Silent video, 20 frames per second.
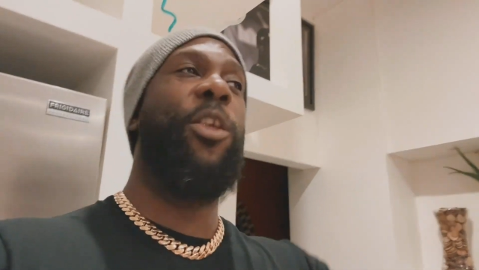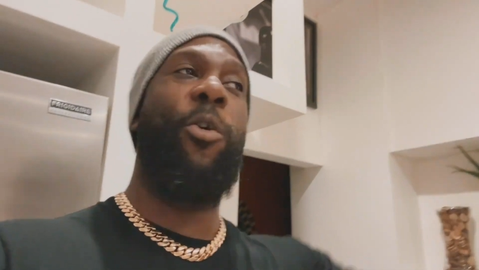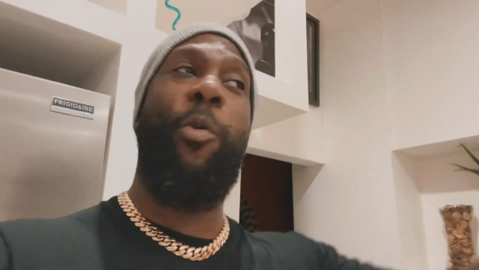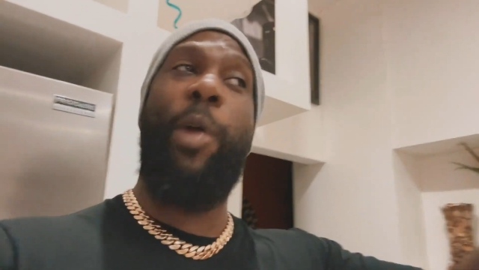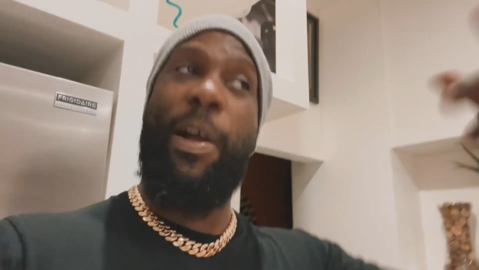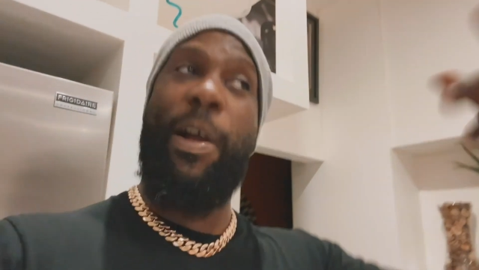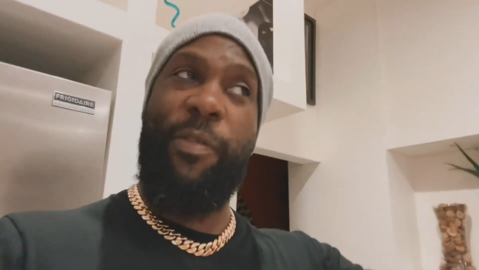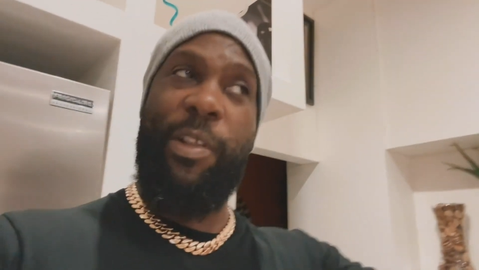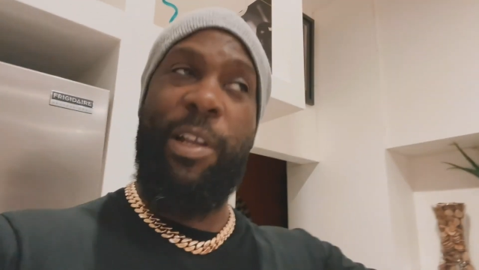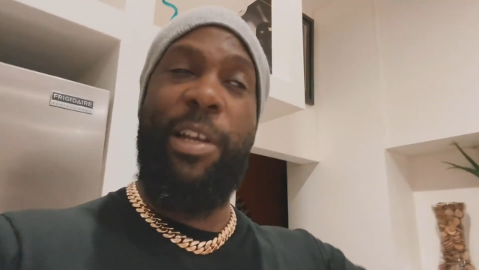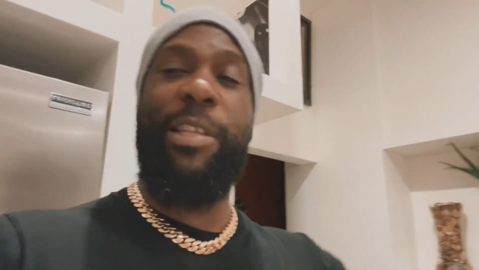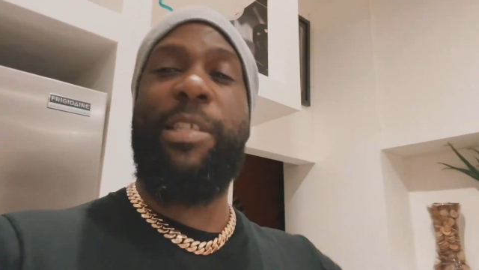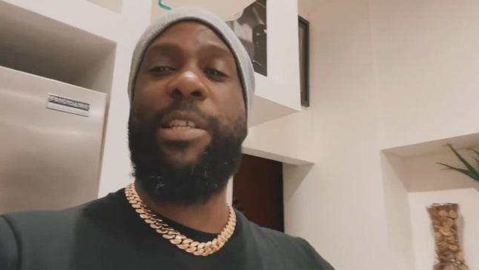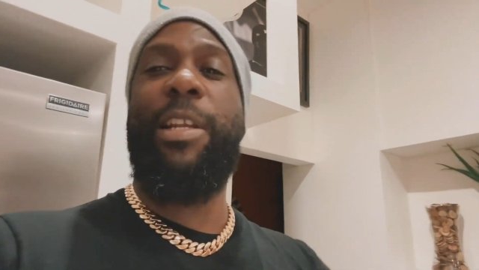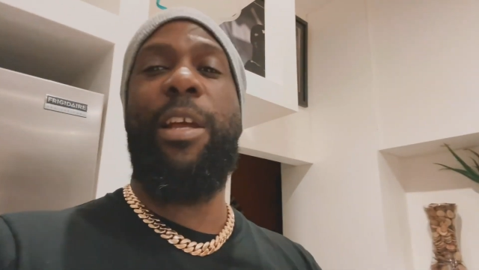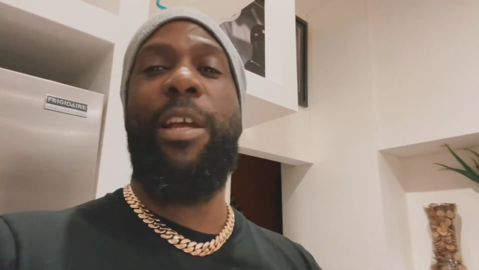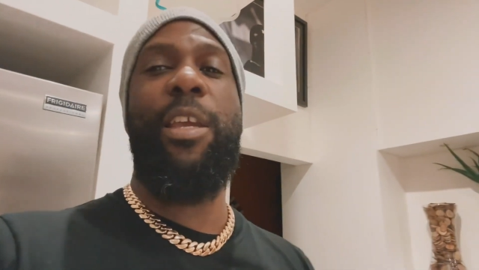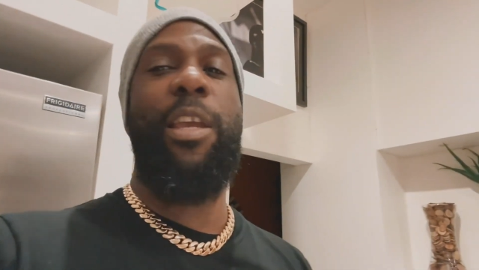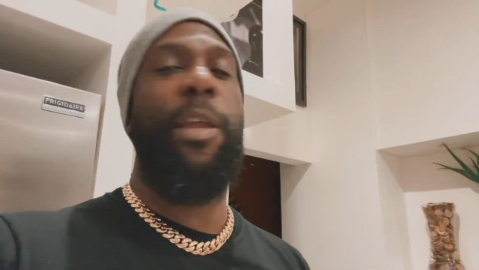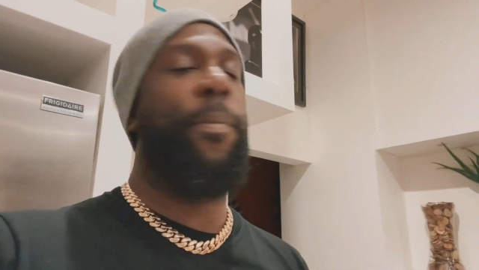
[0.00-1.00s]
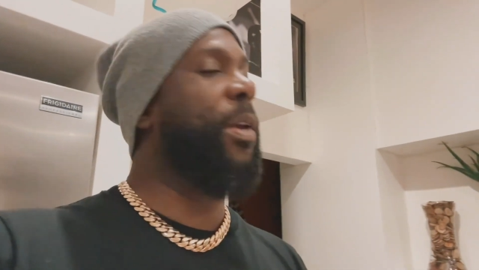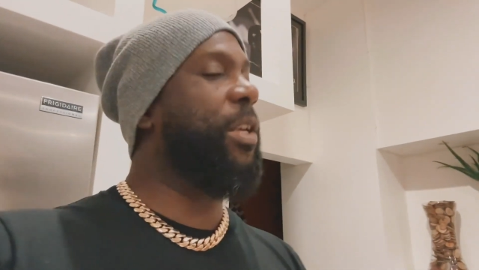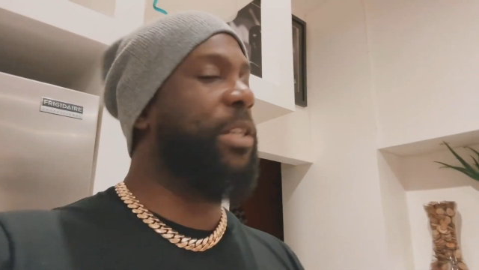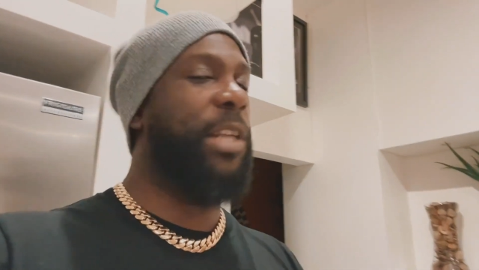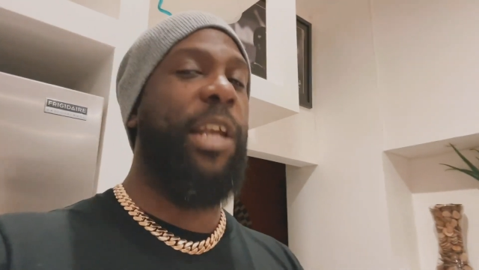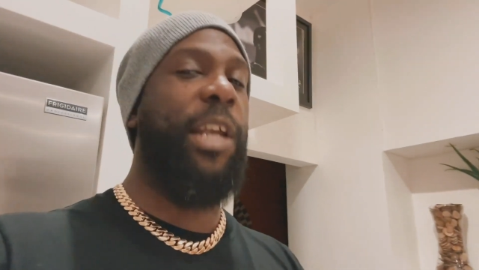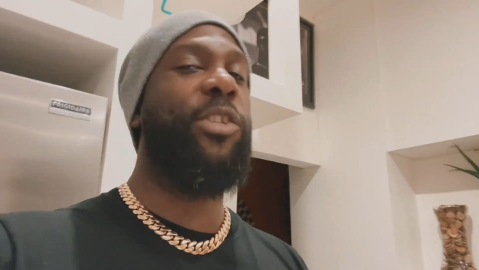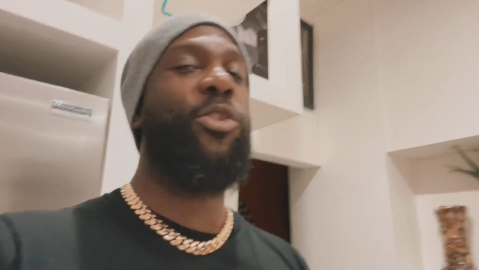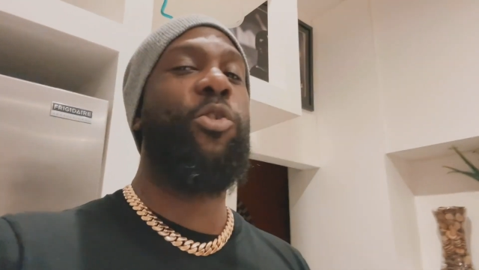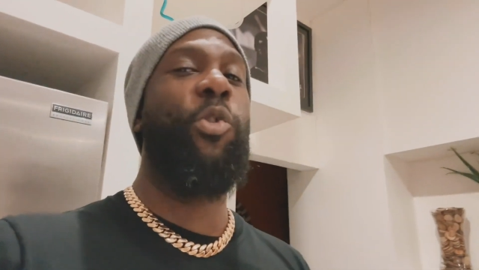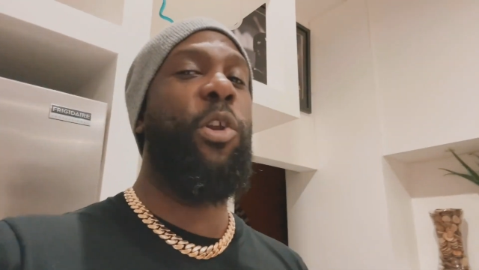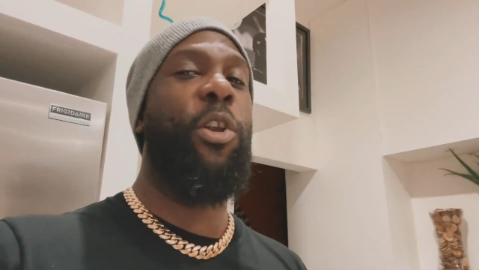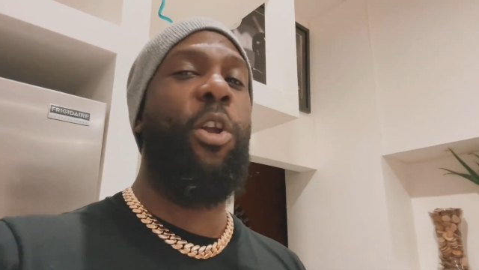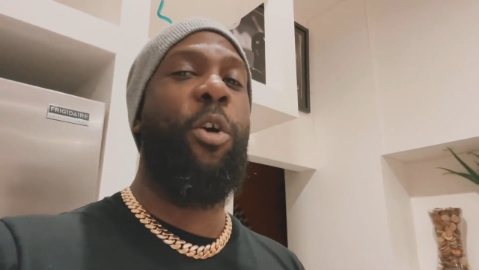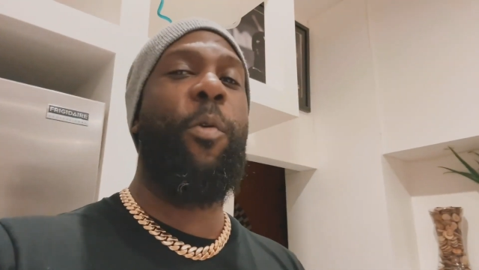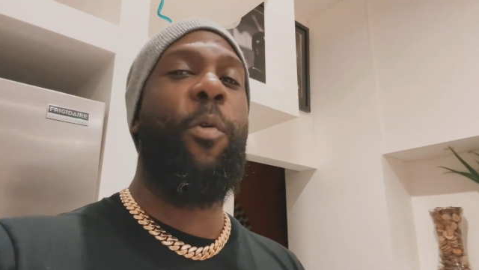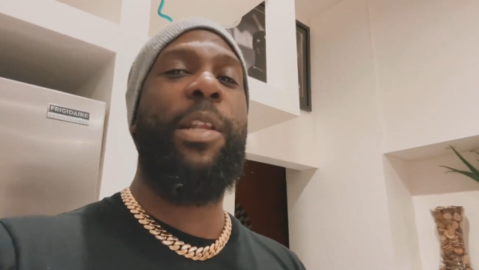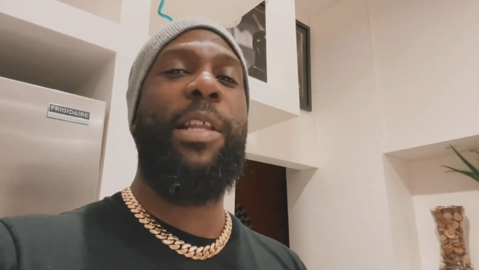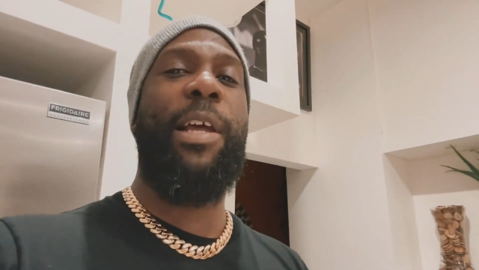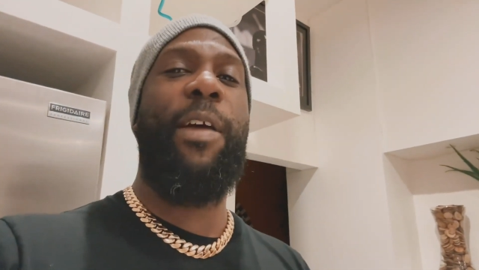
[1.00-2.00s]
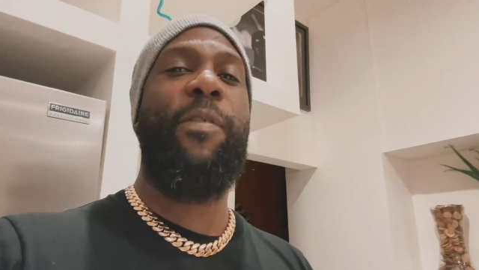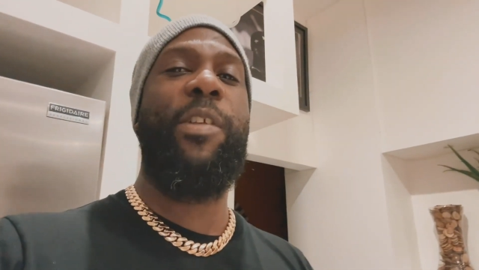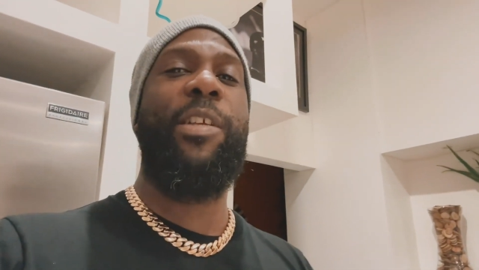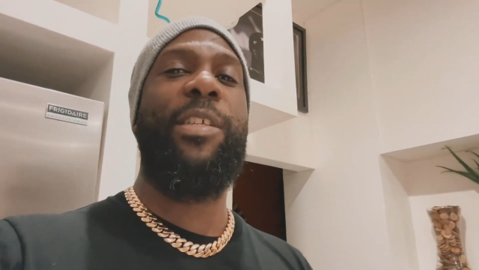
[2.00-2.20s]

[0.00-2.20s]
You will have to listen again because I ain't slowing down what I have